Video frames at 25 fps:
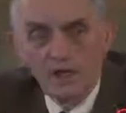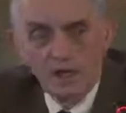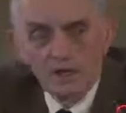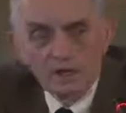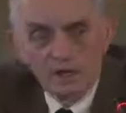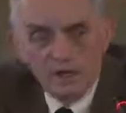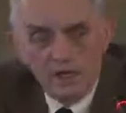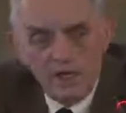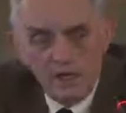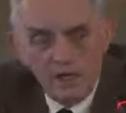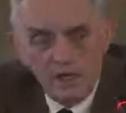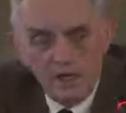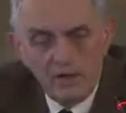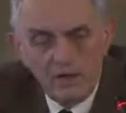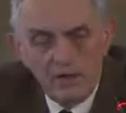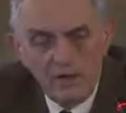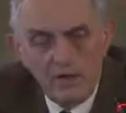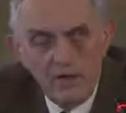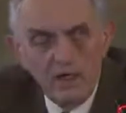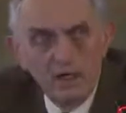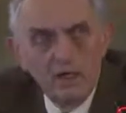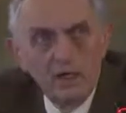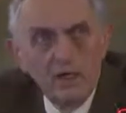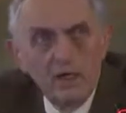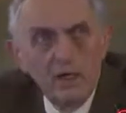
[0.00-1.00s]
Now,
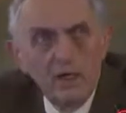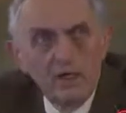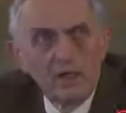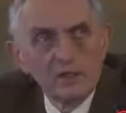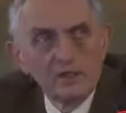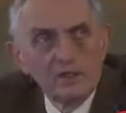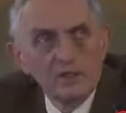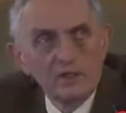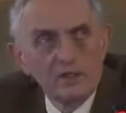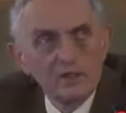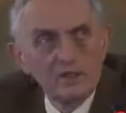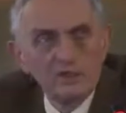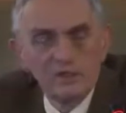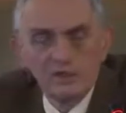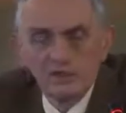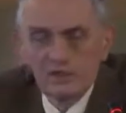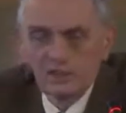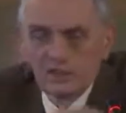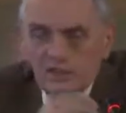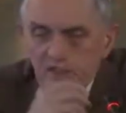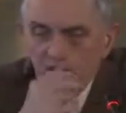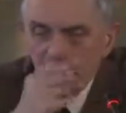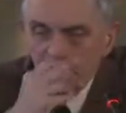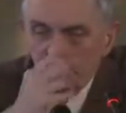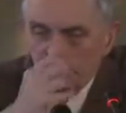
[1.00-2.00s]

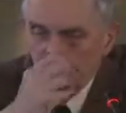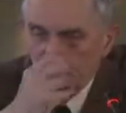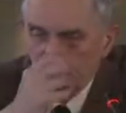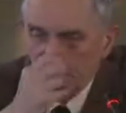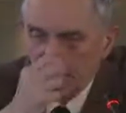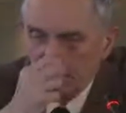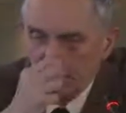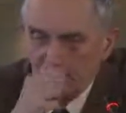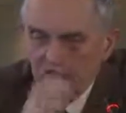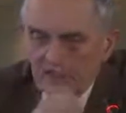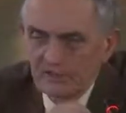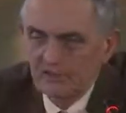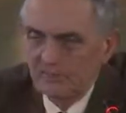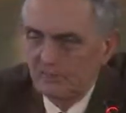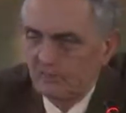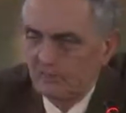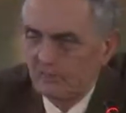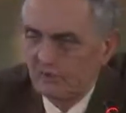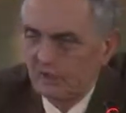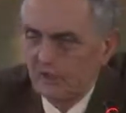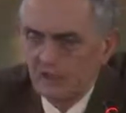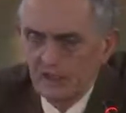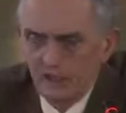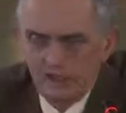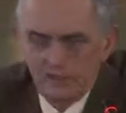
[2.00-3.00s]
the next
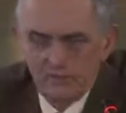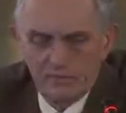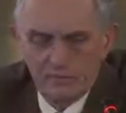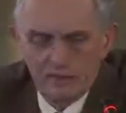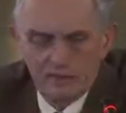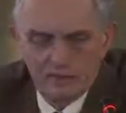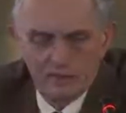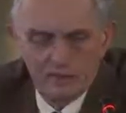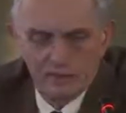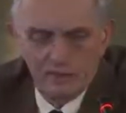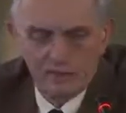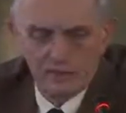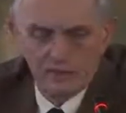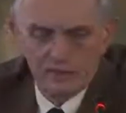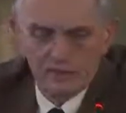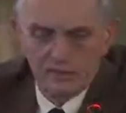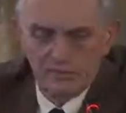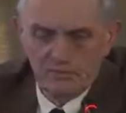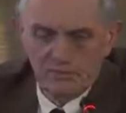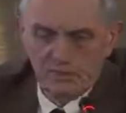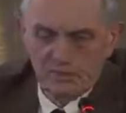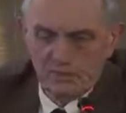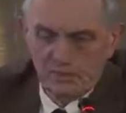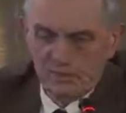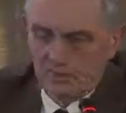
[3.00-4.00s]
point I would like to
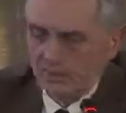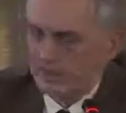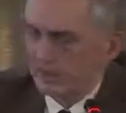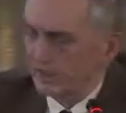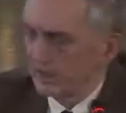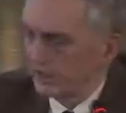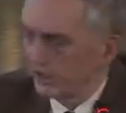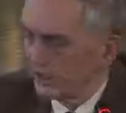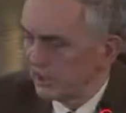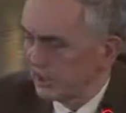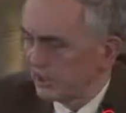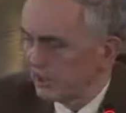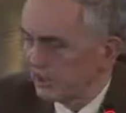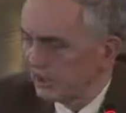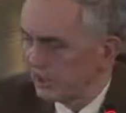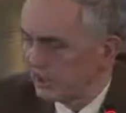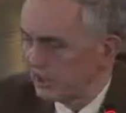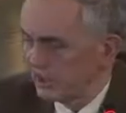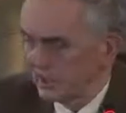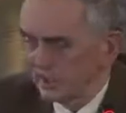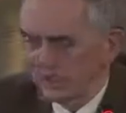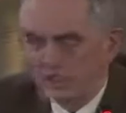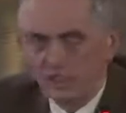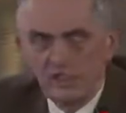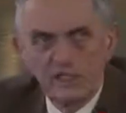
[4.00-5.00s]
make is
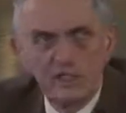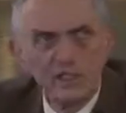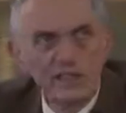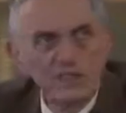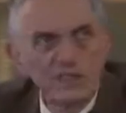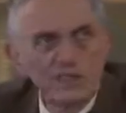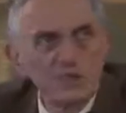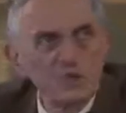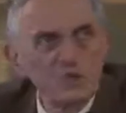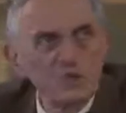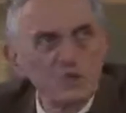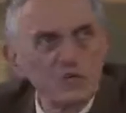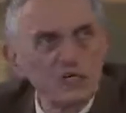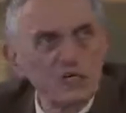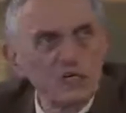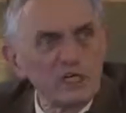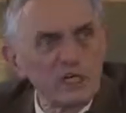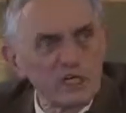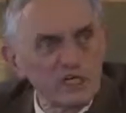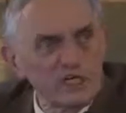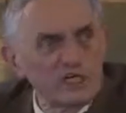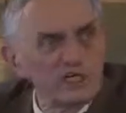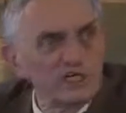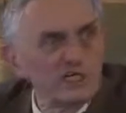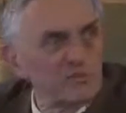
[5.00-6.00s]
that EU
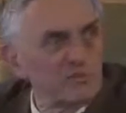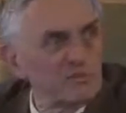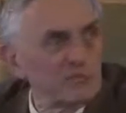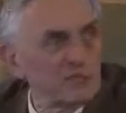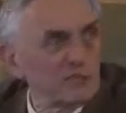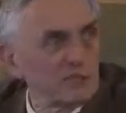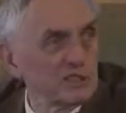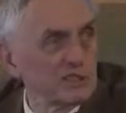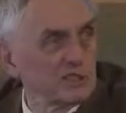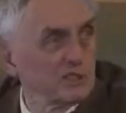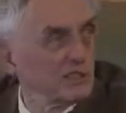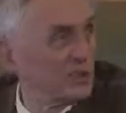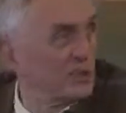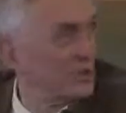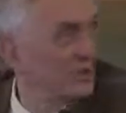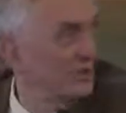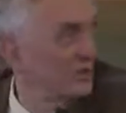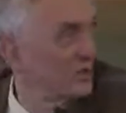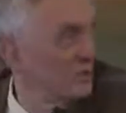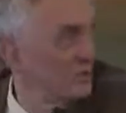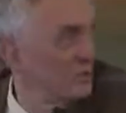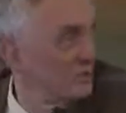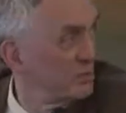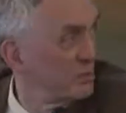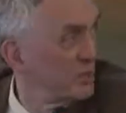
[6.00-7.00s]
elites must
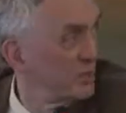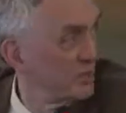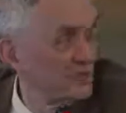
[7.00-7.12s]
cope.